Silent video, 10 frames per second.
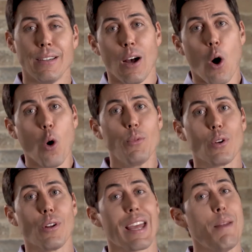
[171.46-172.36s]
Homes
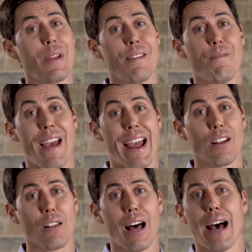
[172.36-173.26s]
can be
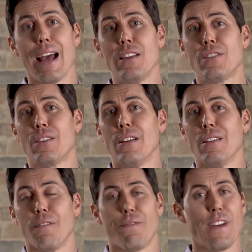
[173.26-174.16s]
vandalized,
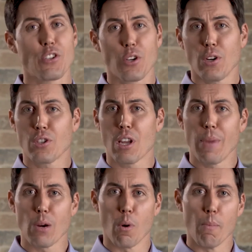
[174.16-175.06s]
fixtures can
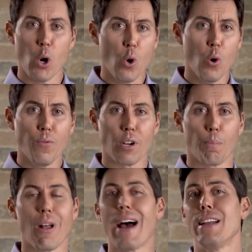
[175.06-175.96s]
be removed,
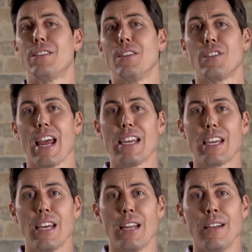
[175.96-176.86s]
appliances
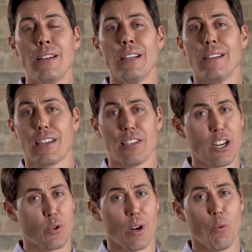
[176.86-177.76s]
taken,
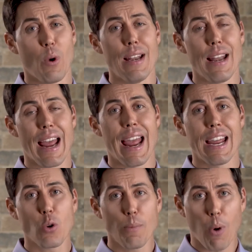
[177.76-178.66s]
etc. when
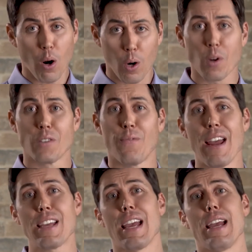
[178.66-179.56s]
angry borrowers
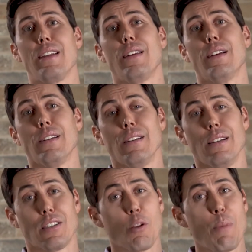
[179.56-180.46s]
vacate. And
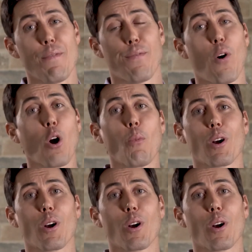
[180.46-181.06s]
this could be far more